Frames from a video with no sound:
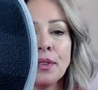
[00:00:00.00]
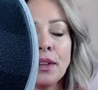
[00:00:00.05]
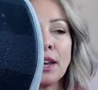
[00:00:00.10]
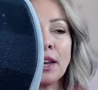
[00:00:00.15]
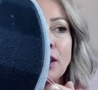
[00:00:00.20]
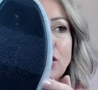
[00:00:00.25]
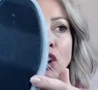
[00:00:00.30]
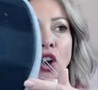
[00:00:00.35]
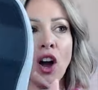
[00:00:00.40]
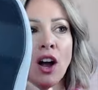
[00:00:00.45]

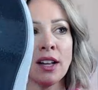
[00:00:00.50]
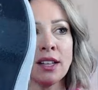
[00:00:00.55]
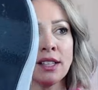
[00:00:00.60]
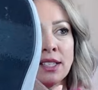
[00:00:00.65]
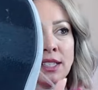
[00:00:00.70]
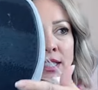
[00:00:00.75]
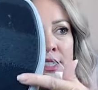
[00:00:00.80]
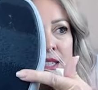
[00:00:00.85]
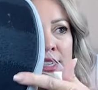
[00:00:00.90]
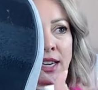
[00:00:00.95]
like
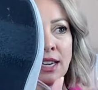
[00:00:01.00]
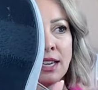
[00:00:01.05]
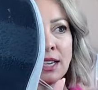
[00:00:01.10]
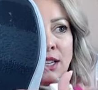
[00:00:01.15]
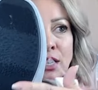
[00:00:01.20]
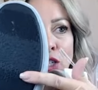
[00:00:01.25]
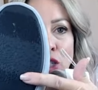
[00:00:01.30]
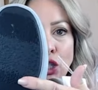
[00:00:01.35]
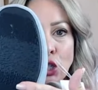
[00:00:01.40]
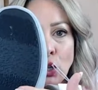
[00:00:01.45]

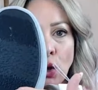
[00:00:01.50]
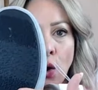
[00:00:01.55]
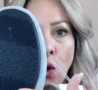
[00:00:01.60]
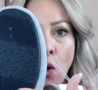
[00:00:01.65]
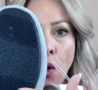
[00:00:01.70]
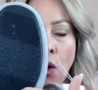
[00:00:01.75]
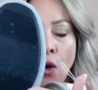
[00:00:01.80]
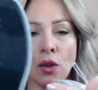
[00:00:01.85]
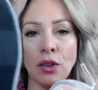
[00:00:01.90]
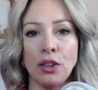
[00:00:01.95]
non-skid
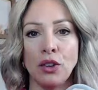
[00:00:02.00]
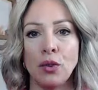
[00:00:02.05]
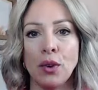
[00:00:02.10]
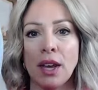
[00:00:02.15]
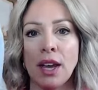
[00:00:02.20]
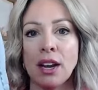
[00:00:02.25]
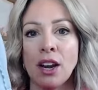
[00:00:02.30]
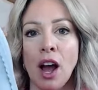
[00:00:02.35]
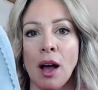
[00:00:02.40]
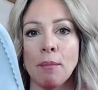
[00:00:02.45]
sole. You
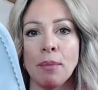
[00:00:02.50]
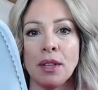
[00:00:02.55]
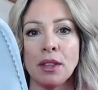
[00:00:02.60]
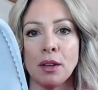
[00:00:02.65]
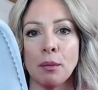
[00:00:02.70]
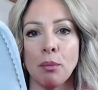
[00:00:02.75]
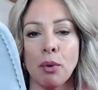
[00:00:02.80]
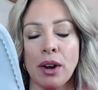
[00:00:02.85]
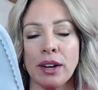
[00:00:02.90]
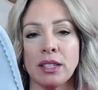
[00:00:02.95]
cannot beat
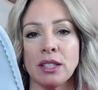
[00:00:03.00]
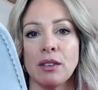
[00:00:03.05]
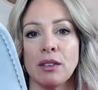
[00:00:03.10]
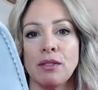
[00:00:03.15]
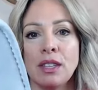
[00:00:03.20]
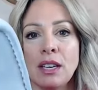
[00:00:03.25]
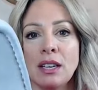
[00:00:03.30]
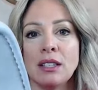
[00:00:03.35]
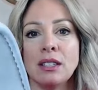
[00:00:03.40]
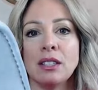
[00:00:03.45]
the price
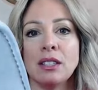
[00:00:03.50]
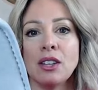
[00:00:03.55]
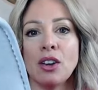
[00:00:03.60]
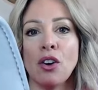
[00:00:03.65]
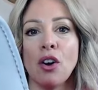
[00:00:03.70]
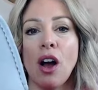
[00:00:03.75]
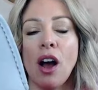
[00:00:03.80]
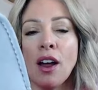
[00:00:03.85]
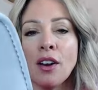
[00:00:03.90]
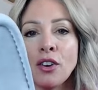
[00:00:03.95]
of these.
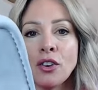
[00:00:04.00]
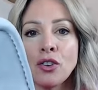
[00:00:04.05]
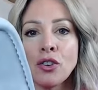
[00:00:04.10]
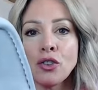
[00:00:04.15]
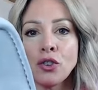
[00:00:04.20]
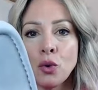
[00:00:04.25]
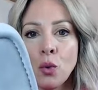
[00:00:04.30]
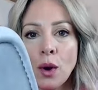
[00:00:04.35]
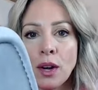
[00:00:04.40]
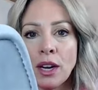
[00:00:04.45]
They're
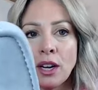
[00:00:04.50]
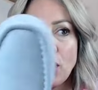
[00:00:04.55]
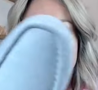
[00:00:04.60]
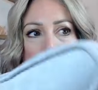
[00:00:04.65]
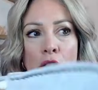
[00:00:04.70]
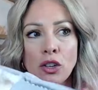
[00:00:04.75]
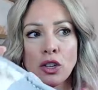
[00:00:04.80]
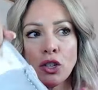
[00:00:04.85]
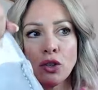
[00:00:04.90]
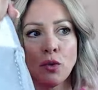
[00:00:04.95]
under
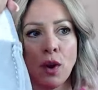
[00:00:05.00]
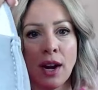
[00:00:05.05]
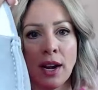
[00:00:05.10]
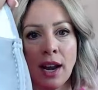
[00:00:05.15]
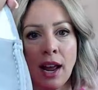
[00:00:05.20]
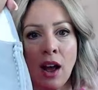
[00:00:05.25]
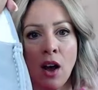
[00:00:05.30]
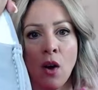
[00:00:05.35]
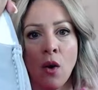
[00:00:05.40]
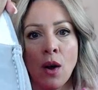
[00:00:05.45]
$20 right
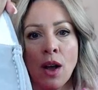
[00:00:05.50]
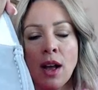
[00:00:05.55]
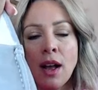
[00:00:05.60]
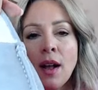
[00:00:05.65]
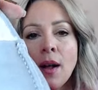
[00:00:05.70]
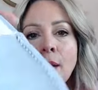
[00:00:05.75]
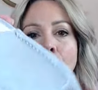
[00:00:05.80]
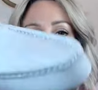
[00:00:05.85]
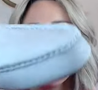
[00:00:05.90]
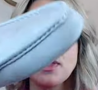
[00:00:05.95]
now.
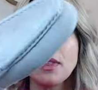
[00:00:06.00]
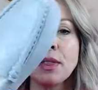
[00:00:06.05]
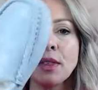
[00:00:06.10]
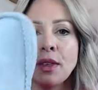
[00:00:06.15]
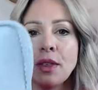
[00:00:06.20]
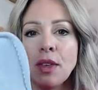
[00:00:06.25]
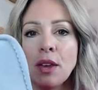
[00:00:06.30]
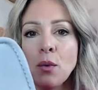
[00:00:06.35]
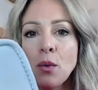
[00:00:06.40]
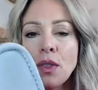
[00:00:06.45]
The
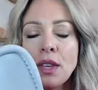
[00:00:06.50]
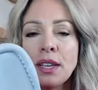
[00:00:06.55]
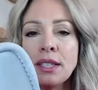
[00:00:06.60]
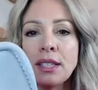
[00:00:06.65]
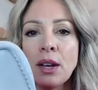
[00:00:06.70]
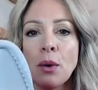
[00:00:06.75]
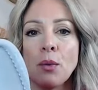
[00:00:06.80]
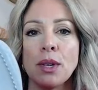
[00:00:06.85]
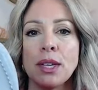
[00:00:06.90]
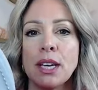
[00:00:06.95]
thing with
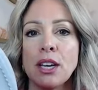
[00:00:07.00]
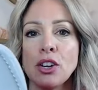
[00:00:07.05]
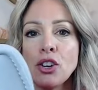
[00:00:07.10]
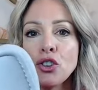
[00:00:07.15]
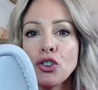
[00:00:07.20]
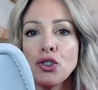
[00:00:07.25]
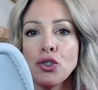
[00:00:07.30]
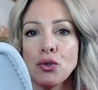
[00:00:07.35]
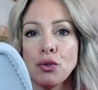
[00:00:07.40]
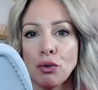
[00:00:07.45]
these, I would get
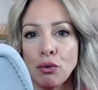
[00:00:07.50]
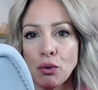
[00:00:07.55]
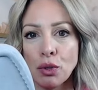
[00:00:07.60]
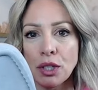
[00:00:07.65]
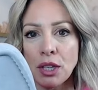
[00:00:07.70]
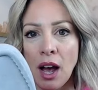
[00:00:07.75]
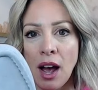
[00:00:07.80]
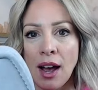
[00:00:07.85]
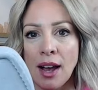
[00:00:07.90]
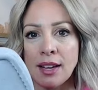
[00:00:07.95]
your true
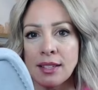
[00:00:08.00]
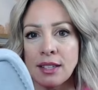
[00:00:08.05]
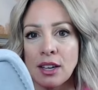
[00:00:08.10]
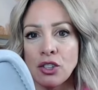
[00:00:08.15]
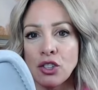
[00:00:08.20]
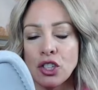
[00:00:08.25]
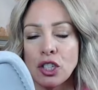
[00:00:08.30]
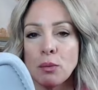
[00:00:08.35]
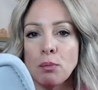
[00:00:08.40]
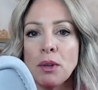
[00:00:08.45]
size
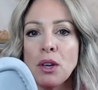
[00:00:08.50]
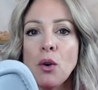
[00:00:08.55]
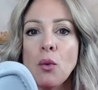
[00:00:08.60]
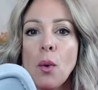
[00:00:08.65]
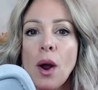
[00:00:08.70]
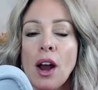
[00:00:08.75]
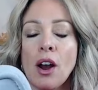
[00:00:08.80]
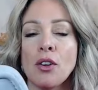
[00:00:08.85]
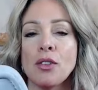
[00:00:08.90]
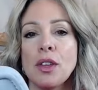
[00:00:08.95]
and just be
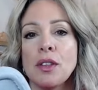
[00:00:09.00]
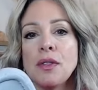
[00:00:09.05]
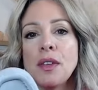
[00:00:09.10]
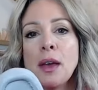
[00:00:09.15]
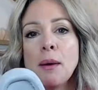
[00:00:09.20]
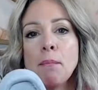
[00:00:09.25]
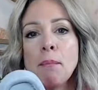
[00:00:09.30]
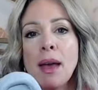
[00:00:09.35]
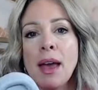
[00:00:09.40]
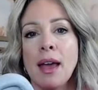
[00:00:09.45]
aware that
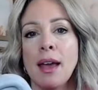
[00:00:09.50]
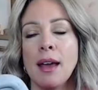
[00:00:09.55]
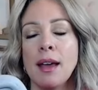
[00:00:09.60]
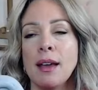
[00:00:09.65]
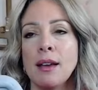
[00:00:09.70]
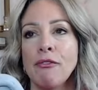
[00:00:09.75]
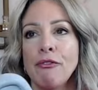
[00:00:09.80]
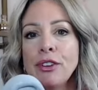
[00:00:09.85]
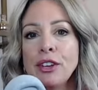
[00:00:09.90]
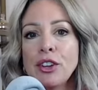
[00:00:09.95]
they
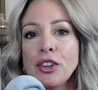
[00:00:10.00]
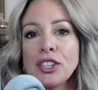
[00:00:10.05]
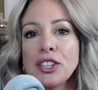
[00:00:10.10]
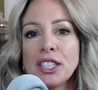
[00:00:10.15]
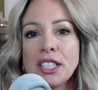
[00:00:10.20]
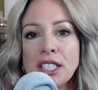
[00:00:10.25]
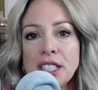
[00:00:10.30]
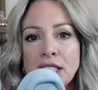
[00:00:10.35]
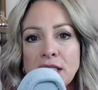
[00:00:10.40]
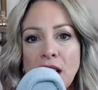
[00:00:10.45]
may feel
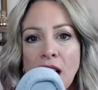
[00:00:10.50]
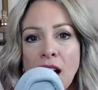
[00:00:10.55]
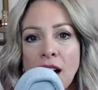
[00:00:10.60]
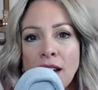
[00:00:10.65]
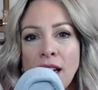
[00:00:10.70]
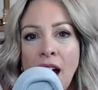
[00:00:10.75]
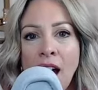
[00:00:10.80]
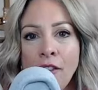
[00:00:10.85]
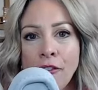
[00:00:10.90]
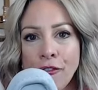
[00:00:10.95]

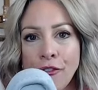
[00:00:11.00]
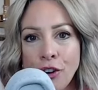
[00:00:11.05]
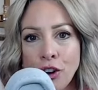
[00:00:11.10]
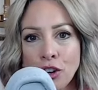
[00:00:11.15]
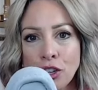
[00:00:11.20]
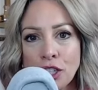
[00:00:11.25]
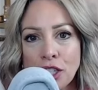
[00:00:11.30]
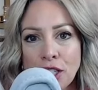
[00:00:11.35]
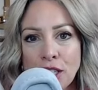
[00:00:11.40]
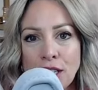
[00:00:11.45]
snug at
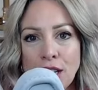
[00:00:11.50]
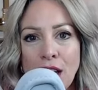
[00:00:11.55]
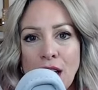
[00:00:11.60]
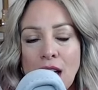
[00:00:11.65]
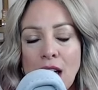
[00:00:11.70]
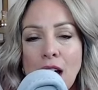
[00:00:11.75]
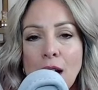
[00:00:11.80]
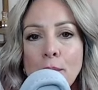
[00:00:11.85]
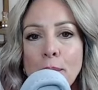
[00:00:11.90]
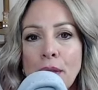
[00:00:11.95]
first,
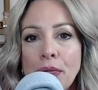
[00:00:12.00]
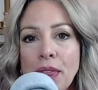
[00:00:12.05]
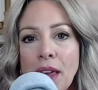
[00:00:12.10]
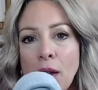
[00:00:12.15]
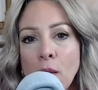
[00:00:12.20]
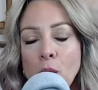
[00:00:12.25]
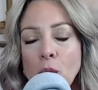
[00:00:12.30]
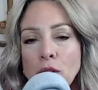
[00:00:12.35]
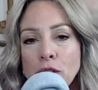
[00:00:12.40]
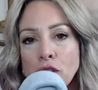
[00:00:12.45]
but
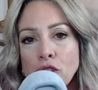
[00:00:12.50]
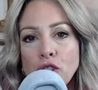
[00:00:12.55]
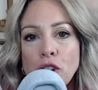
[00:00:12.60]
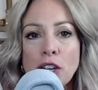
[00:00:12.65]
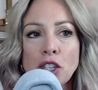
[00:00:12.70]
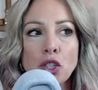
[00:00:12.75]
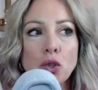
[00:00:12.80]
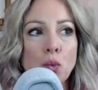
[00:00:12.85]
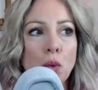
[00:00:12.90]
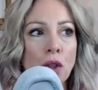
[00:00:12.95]
they will
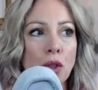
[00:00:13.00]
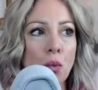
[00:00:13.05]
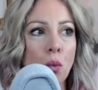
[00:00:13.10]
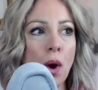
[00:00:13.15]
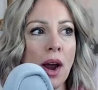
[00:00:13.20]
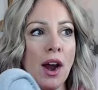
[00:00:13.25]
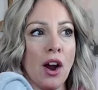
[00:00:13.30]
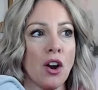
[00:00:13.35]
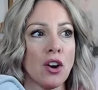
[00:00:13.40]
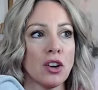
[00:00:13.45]
stretch with
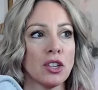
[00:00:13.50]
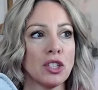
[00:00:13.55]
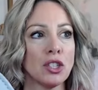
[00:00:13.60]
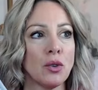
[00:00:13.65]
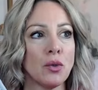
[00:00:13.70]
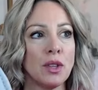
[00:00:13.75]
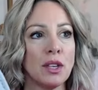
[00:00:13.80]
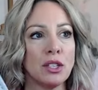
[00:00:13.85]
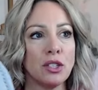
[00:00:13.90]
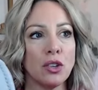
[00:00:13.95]
wear.
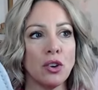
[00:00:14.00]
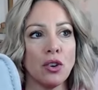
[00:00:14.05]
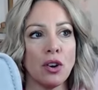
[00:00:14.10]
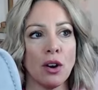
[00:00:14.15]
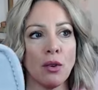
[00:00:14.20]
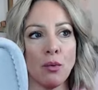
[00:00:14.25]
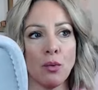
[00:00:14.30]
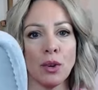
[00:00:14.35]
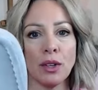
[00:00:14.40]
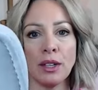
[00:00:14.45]
So these
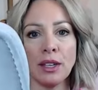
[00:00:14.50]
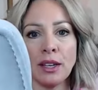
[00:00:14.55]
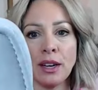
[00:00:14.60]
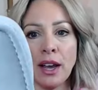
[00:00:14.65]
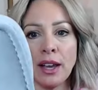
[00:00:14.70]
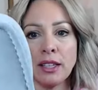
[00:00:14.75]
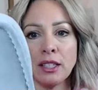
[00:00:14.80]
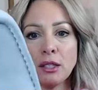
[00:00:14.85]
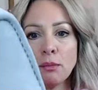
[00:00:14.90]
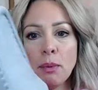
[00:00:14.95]
are a really
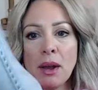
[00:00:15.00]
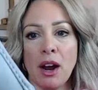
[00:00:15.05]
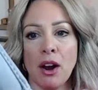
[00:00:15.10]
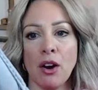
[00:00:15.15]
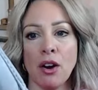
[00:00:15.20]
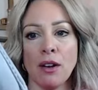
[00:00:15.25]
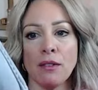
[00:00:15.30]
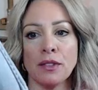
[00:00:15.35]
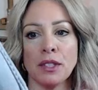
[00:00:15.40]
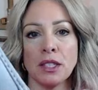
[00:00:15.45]
nice
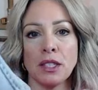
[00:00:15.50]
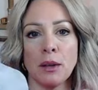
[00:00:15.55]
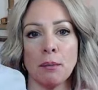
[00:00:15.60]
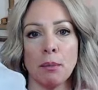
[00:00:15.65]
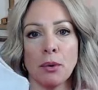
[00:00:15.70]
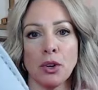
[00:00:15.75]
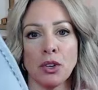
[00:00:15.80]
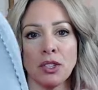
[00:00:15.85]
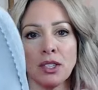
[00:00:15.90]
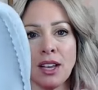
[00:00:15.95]
pair of
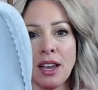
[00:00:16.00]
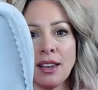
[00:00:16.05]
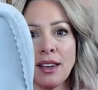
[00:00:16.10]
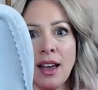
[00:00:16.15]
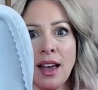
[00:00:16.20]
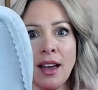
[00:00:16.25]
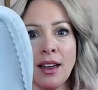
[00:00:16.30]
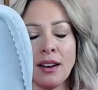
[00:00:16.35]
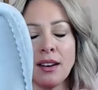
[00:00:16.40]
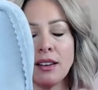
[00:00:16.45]
slippers.
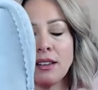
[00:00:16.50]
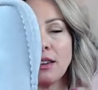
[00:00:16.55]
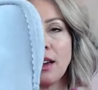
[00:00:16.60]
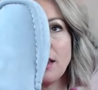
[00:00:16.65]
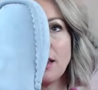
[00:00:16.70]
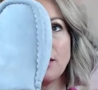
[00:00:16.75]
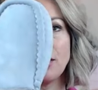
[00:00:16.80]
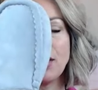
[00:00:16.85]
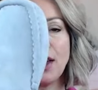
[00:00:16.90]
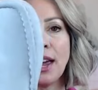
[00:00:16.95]
Again,
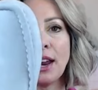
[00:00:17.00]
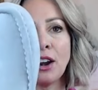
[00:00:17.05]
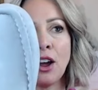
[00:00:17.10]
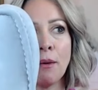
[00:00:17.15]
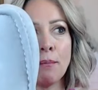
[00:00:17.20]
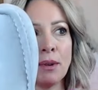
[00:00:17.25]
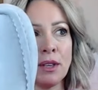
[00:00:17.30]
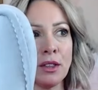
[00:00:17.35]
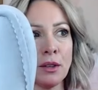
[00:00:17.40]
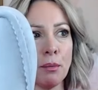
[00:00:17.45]
you
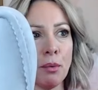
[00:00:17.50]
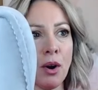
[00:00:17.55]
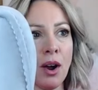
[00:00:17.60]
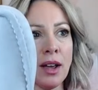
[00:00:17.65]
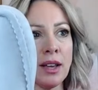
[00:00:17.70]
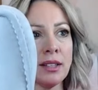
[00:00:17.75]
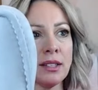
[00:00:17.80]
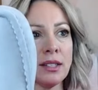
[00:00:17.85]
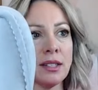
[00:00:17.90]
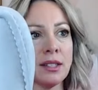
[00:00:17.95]
cannot beat the
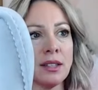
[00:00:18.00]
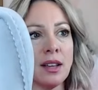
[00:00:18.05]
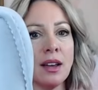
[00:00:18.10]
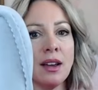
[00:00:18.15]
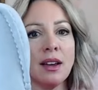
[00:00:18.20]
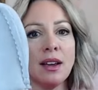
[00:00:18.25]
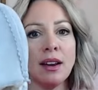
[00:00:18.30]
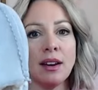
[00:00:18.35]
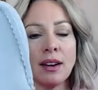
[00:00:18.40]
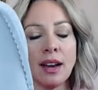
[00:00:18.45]
price.
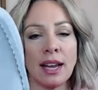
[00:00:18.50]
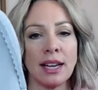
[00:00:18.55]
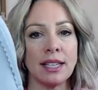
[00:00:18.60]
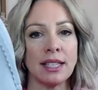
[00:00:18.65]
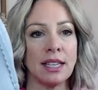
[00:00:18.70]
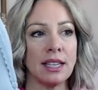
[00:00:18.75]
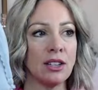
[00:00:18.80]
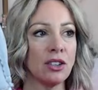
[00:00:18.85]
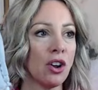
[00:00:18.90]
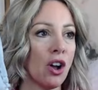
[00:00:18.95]

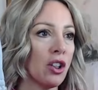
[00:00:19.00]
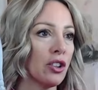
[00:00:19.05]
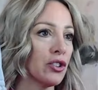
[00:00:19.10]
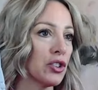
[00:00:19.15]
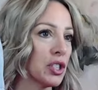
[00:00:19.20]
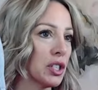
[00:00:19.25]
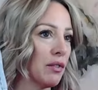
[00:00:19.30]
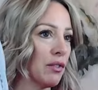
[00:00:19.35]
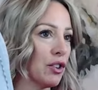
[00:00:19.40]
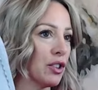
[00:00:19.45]

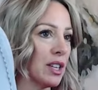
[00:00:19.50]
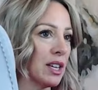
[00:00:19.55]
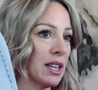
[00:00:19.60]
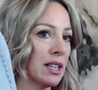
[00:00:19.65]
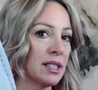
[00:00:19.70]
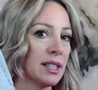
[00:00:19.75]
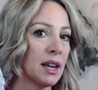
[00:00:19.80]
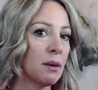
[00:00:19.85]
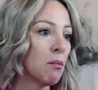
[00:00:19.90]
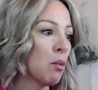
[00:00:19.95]
$19 for
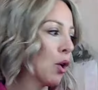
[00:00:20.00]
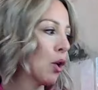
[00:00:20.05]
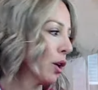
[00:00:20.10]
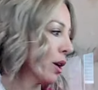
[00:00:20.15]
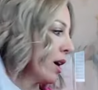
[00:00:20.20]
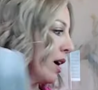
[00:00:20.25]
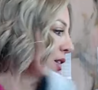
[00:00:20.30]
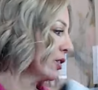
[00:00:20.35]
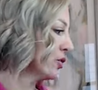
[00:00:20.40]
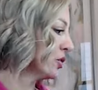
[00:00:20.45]
these, and more
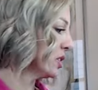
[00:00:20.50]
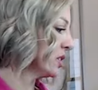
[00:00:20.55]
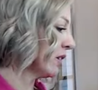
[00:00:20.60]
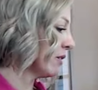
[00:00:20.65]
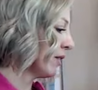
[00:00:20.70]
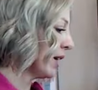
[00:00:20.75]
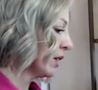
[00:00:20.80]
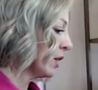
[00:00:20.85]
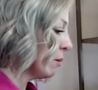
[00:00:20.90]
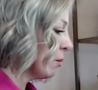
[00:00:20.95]
colors
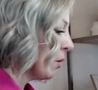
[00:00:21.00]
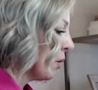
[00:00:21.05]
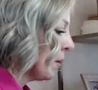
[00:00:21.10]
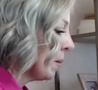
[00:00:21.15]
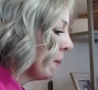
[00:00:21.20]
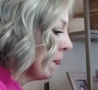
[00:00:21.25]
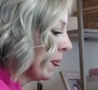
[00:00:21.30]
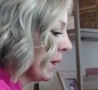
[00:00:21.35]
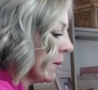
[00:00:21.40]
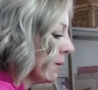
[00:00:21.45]
available.